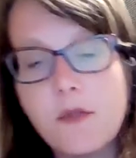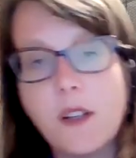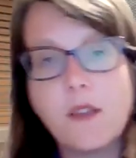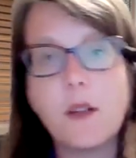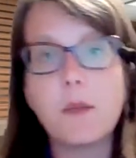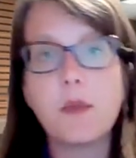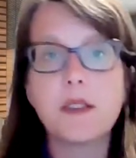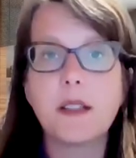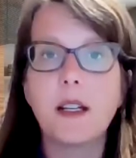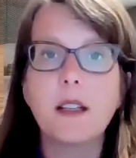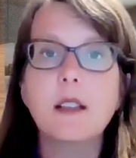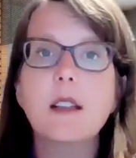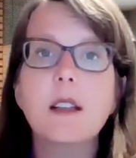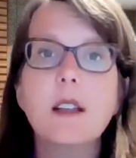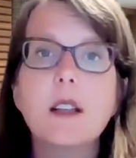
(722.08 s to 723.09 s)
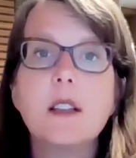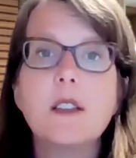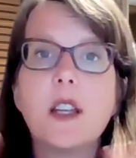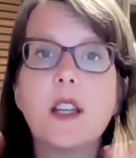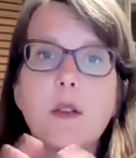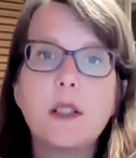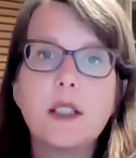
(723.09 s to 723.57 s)
50%.
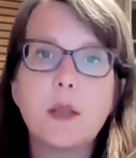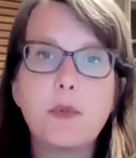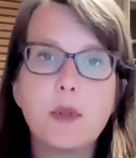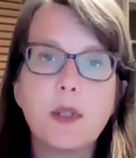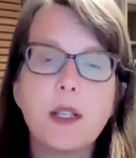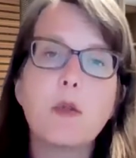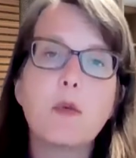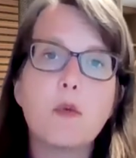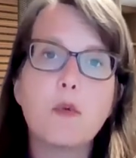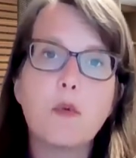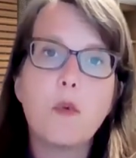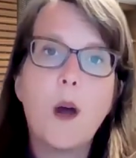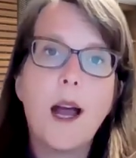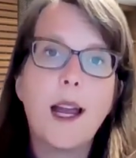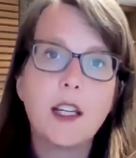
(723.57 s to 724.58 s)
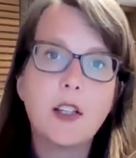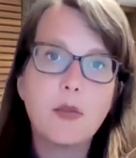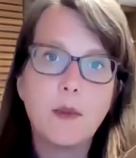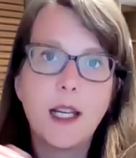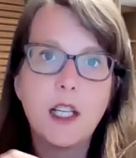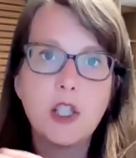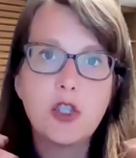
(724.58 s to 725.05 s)
So it's a pretty wide
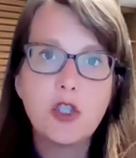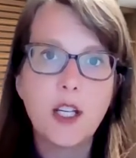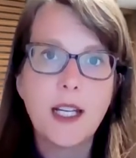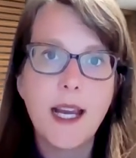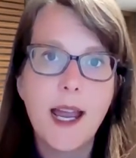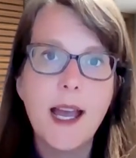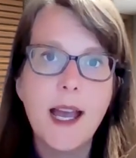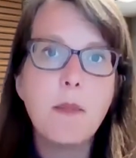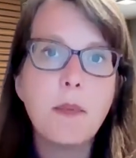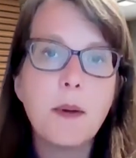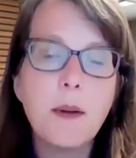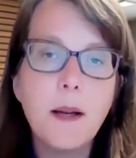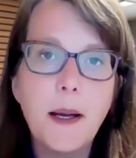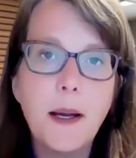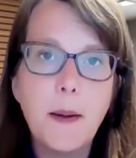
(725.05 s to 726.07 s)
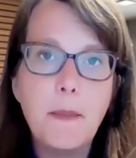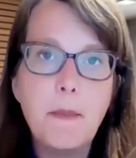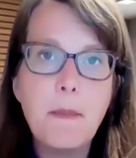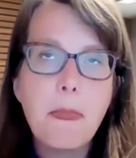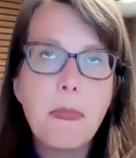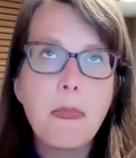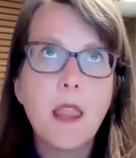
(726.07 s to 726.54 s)
range and gap.
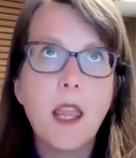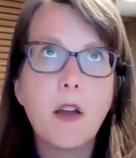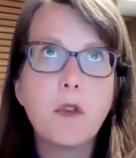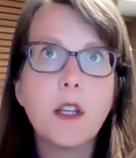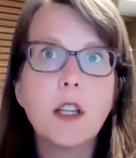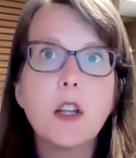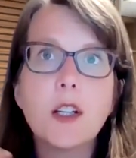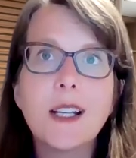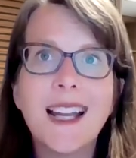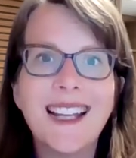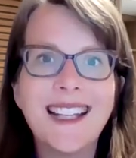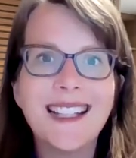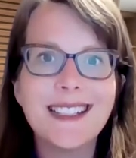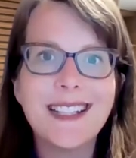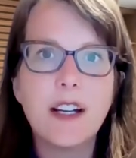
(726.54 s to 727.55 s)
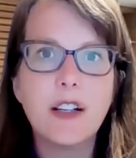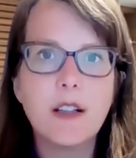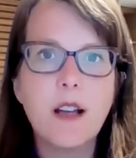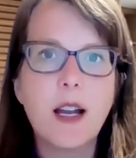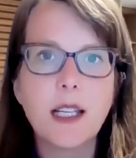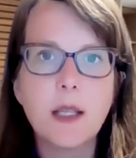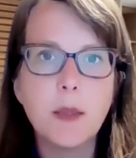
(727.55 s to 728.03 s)
If we look at an entire
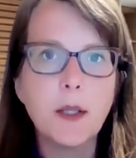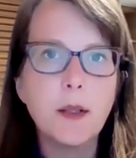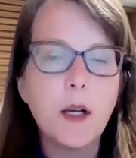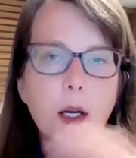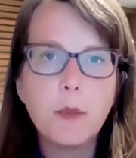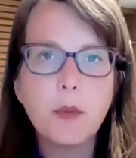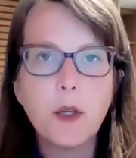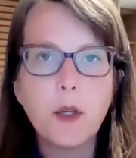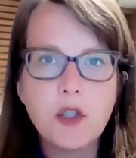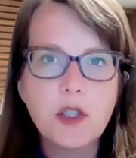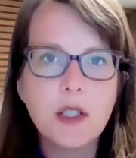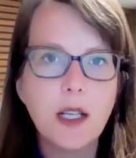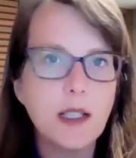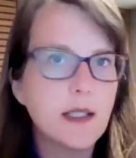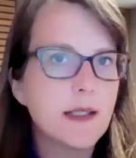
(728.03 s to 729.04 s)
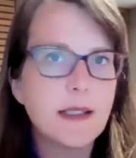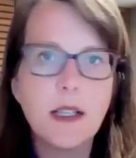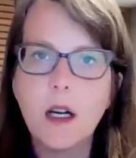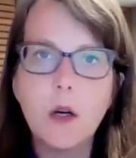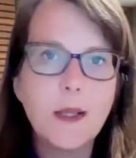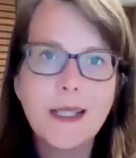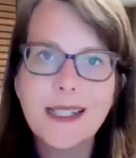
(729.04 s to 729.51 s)
document, our approach tends to
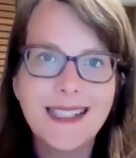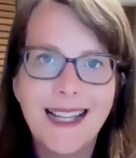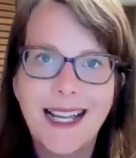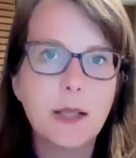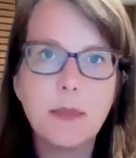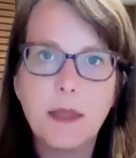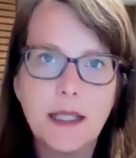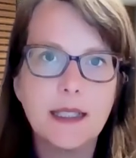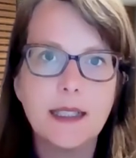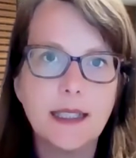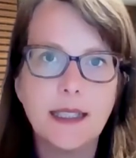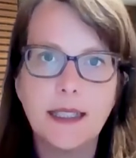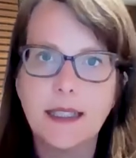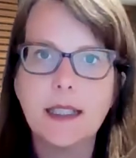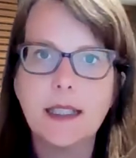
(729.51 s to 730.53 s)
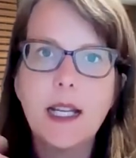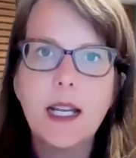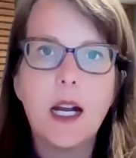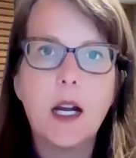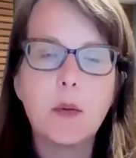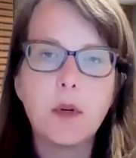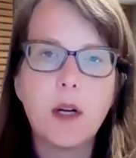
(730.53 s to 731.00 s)
always lag behind.
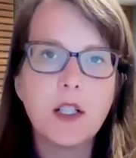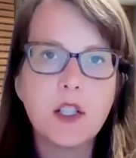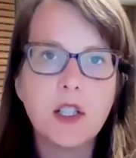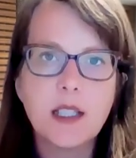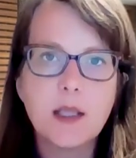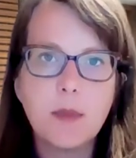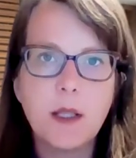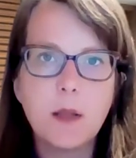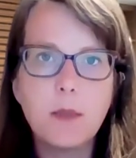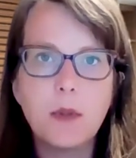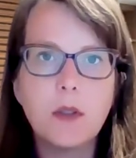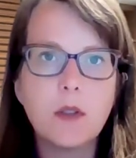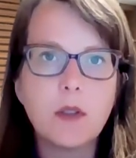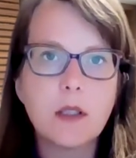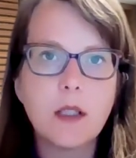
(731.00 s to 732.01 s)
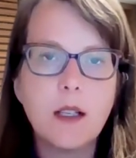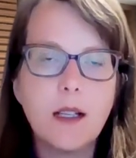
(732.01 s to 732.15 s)
Our projects people